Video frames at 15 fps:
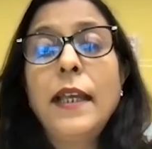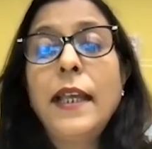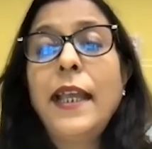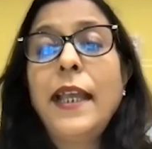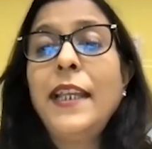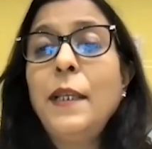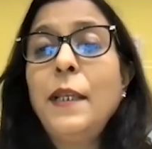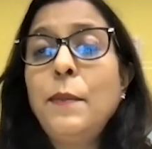
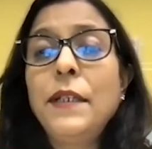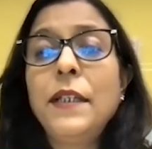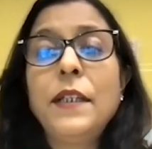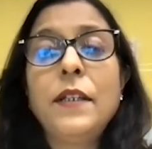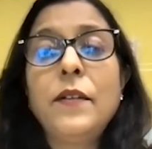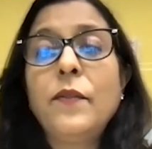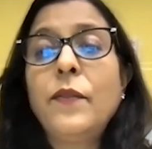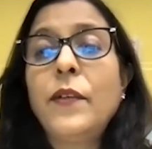
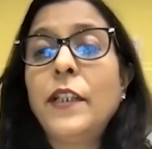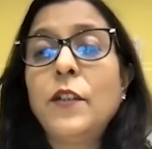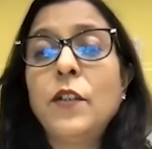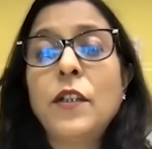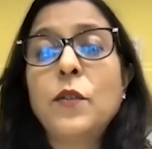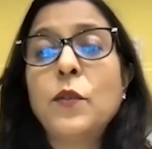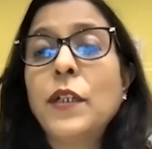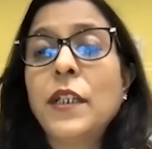anybody, whether
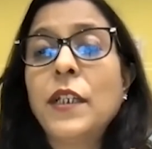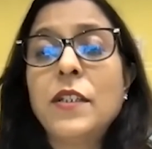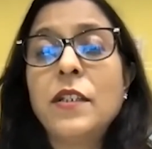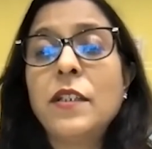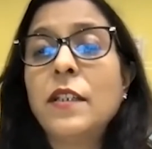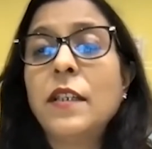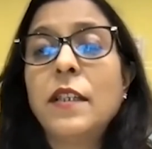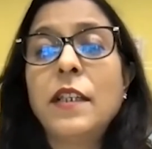you're doing
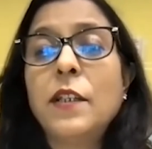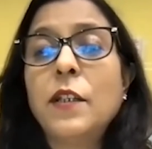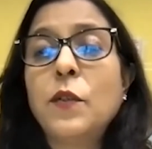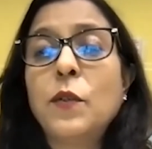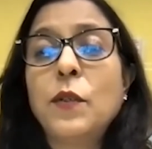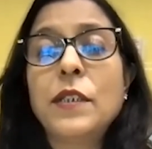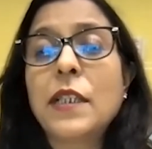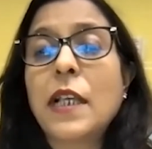engineering, you're
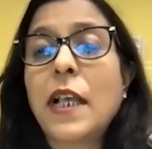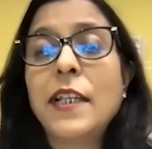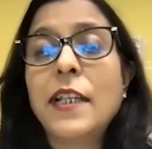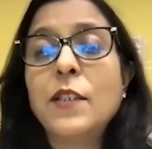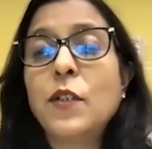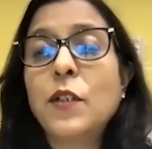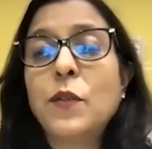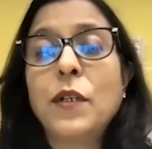doing
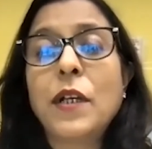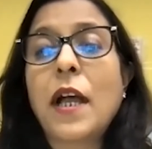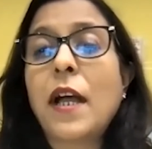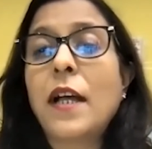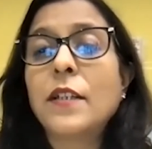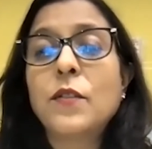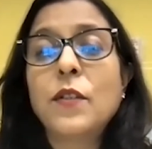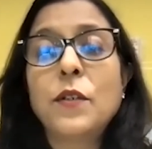science, you're doing
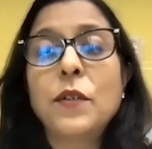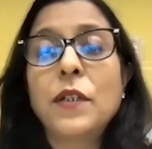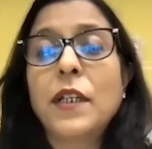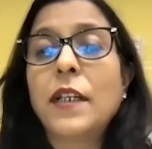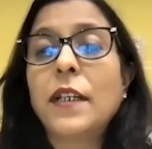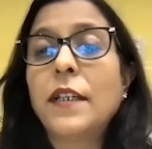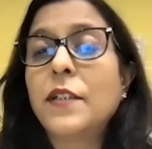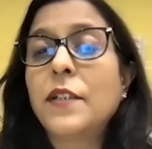arts, you're doing
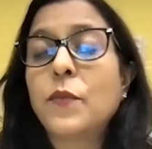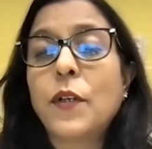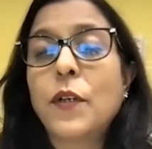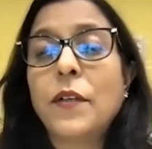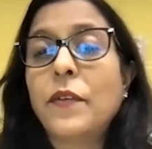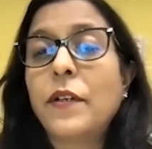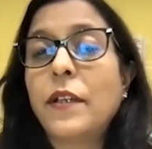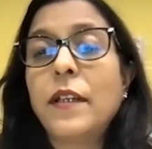English,
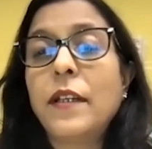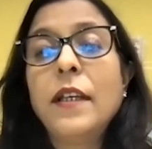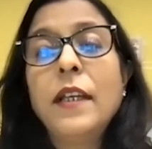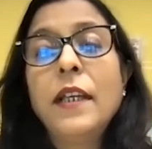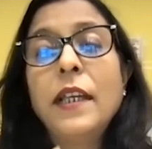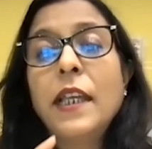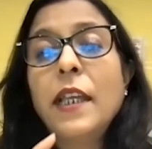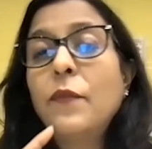whatever,
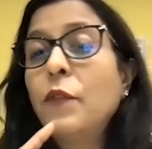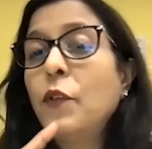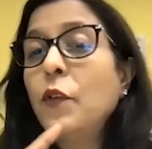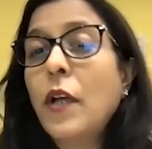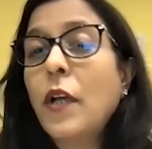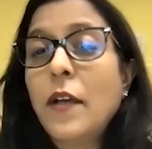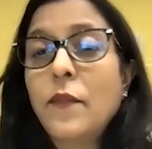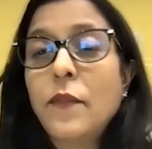if you
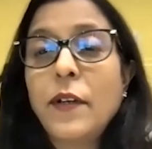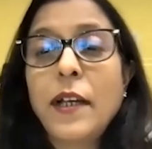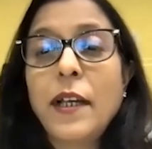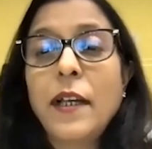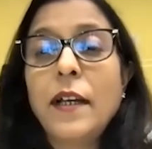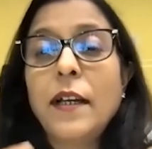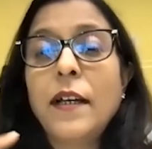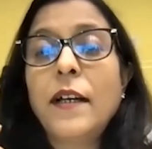have
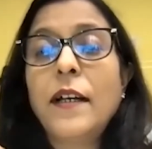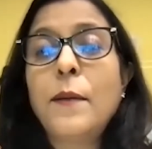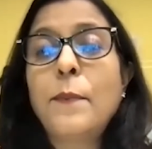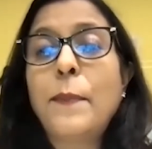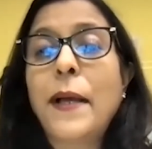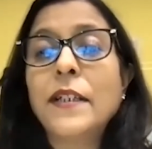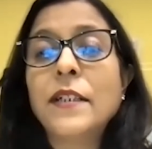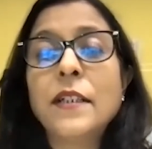a
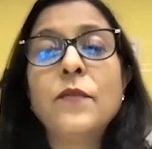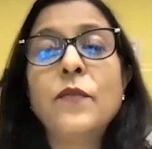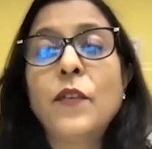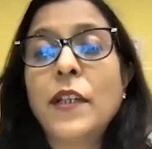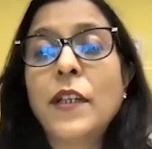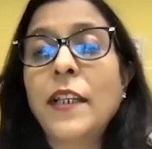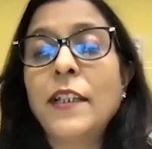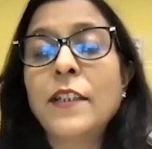passion for
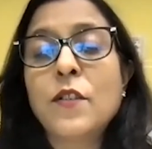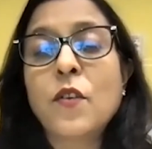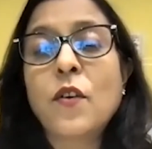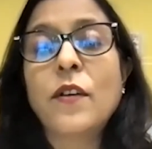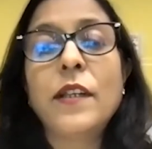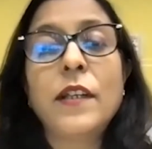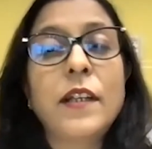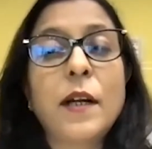telling
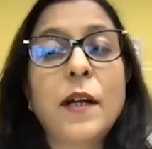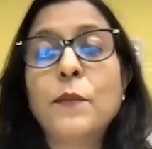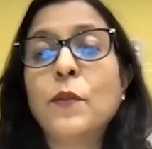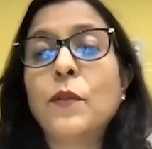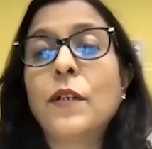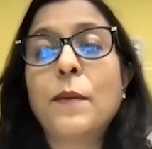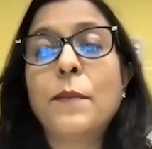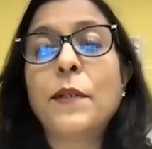story,
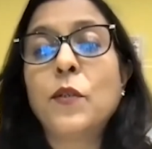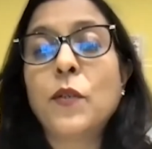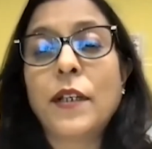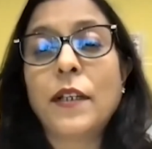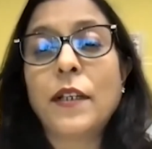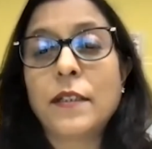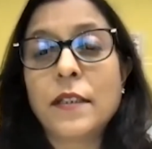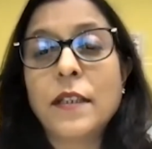come and join
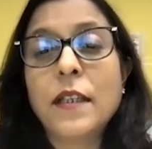us.